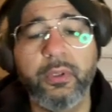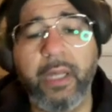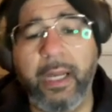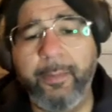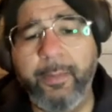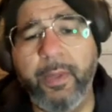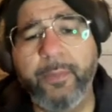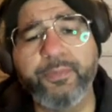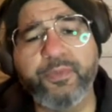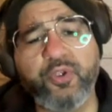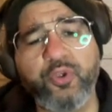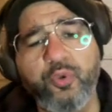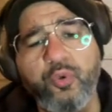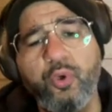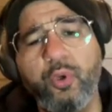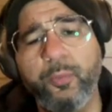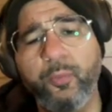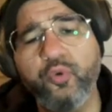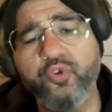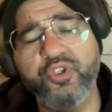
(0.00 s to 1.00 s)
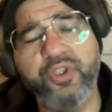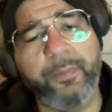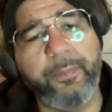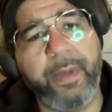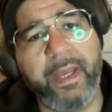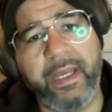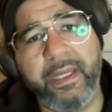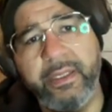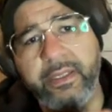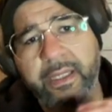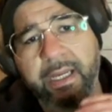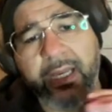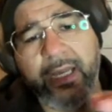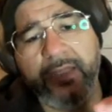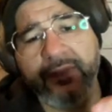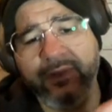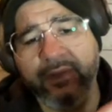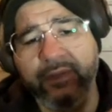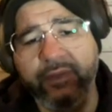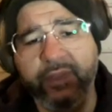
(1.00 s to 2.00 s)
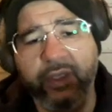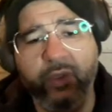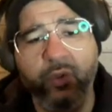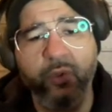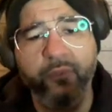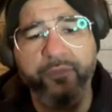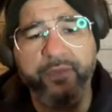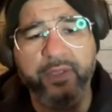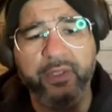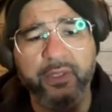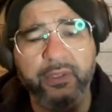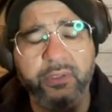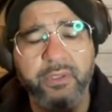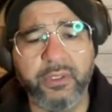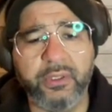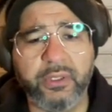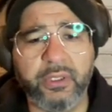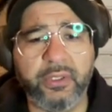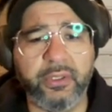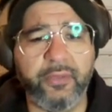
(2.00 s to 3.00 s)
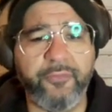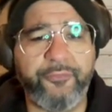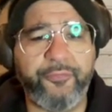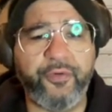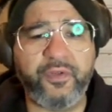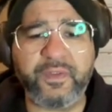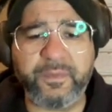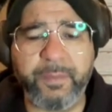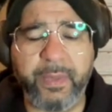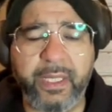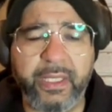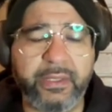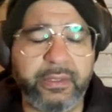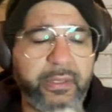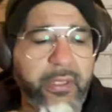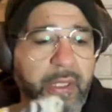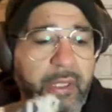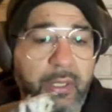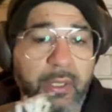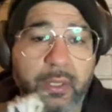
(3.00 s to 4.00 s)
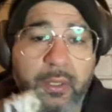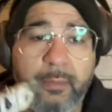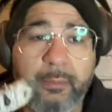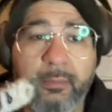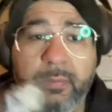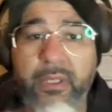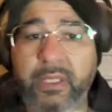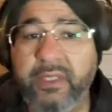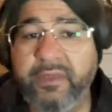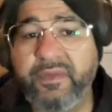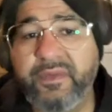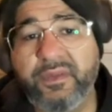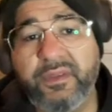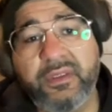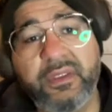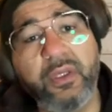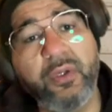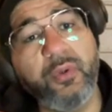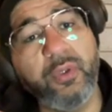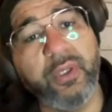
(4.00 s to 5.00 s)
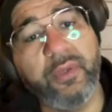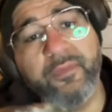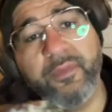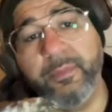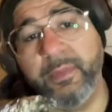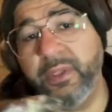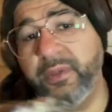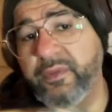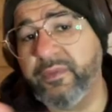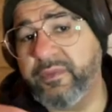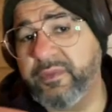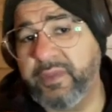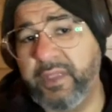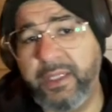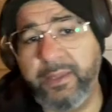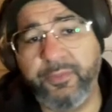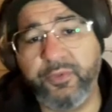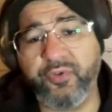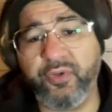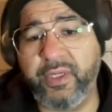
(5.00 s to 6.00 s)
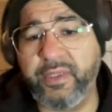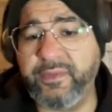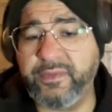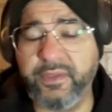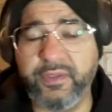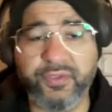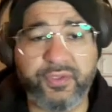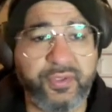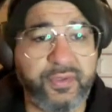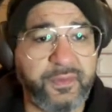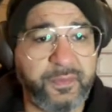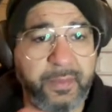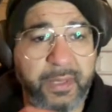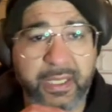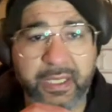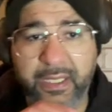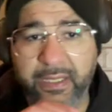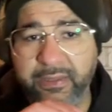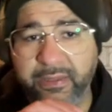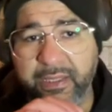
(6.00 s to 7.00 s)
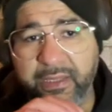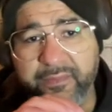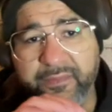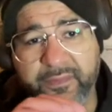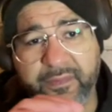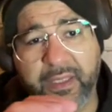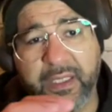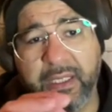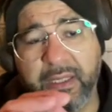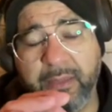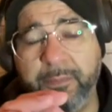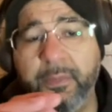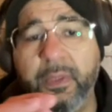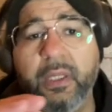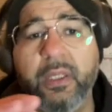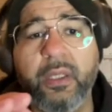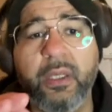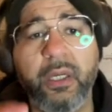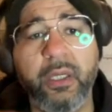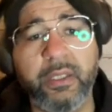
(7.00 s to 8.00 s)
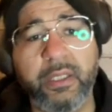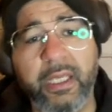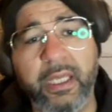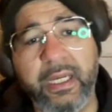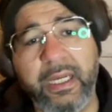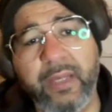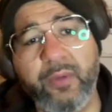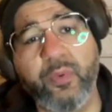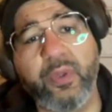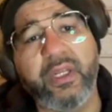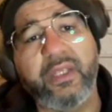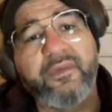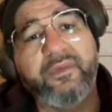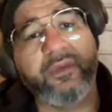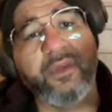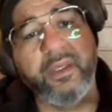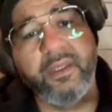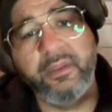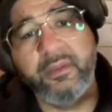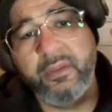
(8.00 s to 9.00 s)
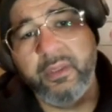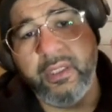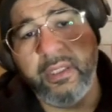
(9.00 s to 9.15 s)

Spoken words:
I'm up to almost the band. I had to take off the first band, but it's still giving me the same transitions, man. Like that same again, like what I said.